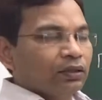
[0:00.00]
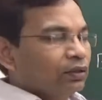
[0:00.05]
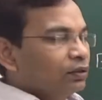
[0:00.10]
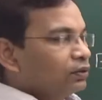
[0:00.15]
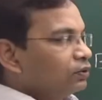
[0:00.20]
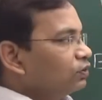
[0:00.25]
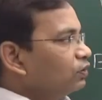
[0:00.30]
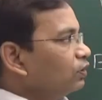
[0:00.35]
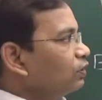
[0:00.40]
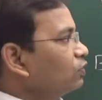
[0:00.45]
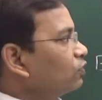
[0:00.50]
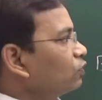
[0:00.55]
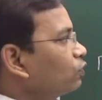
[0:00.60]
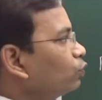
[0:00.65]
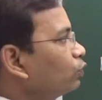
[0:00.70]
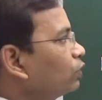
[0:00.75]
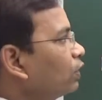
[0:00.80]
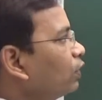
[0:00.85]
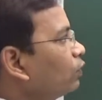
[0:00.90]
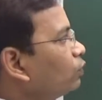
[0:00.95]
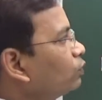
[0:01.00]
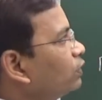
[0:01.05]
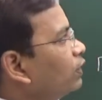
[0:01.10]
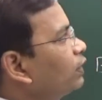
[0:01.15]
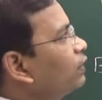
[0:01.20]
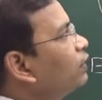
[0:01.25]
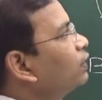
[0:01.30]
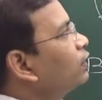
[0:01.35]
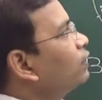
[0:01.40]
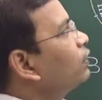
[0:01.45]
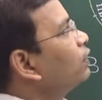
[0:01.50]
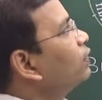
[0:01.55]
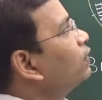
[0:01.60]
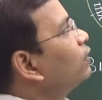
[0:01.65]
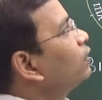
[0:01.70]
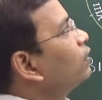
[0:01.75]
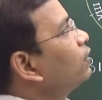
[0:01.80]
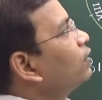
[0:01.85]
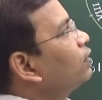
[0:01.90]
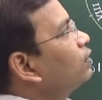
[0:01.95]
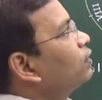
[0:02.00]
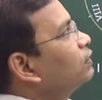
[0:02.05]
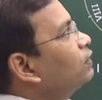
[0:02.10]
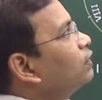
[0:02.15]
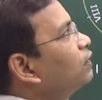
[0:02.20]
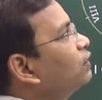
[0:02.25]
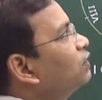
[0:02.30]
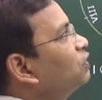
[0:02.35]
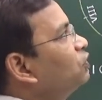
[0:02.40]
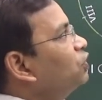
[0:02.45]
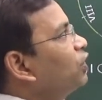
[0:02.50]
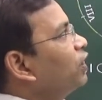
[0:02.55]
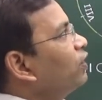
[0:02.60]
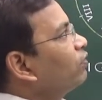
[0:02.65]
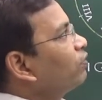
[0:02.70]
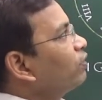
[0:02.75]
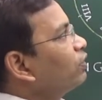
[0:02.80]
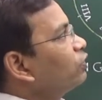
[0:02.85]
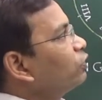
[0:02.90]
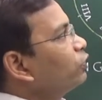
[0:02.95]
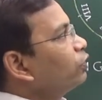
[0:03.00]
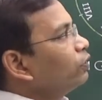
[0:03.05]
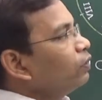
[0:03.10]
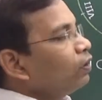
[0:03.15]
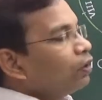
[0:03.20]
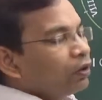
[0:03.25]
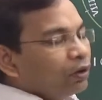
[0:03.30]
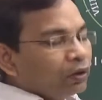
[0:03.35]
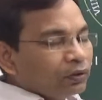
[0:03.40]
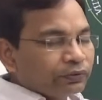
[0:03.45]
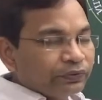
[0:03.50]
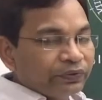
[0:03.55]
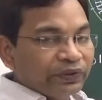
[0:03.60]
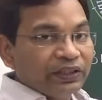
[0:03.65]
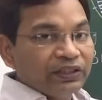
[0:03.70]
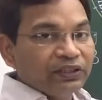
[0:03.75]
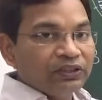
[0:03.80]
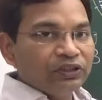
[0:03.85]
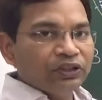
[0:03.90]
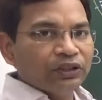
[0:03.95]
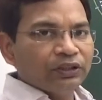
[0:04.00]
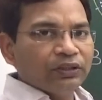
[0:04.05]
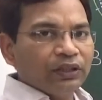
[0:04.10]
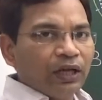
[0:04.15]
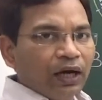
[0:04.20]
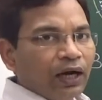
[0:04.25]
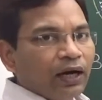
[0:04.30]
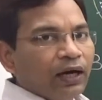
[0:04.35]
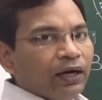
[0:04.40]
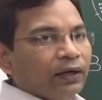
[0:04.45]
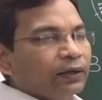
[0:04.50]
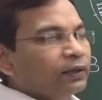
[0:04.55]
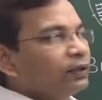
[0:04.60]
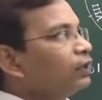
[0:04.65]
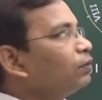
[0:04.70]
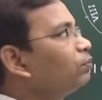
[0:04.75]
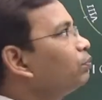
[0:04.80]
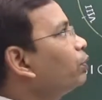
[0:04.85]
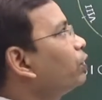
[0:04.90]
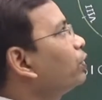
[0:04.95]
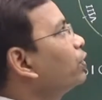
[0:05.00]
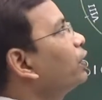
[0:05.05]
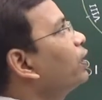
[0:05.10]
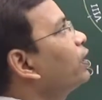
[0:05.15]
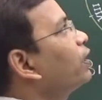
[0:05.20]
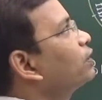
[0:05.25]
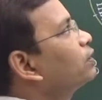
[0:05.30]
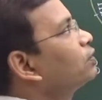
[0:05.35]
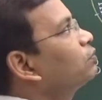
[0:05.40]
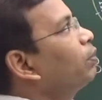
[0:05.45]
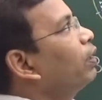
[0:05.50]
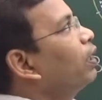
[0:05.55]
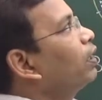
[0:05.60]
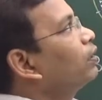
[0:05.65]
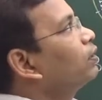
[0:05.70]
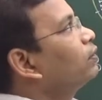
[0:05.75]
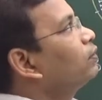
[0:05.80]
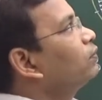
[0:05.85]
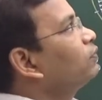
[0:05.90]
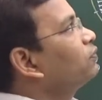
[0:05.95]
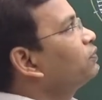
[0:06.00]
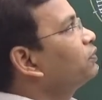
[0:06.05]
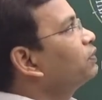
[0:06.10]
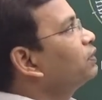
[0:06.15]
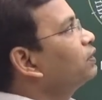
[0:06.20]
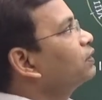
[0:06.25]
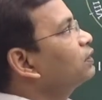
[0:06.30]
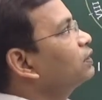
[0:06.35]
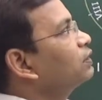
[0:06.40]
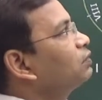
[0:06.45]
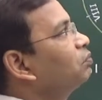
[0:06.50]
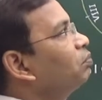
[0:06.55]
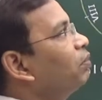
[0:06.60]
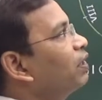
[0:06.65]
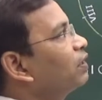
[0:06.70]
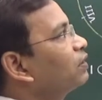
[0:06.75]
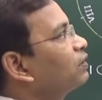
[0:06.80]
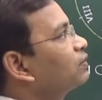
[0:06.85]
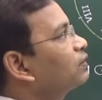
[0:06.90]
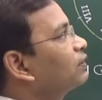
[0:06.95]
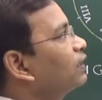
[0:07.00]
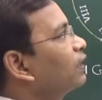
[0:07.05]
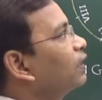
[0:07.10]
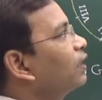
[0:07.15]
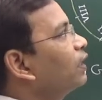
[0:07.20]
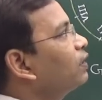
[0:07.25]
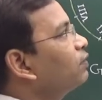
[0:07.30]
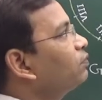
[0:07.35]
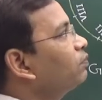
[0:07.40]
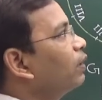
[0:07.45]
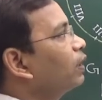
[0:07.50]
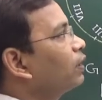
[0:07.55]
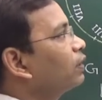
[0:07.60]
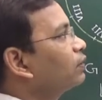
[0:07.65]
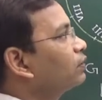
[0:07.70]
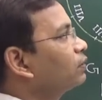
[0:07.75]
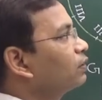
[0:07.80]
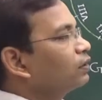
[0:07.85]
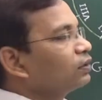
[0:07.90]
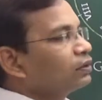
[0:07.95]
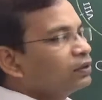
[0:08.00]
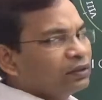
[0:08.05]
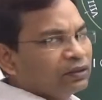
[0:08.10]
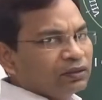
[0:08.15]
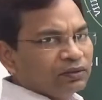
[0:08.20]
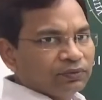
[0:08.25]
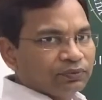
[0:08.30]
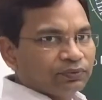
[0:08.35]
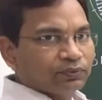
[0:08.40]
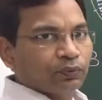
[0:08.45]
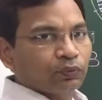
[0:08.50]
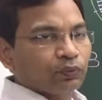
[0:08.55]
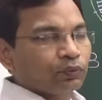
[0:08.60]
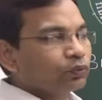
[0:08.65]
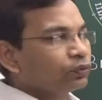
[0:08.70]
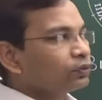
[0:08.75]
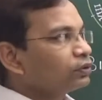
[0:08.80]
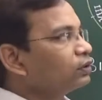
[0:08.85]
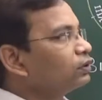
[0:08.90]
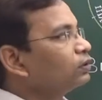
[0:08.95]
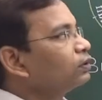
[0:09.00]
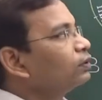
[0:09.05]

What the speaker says: since 2000. The generation of engine are numbered as Bharat first, Bharat second, Bharat third, fourth.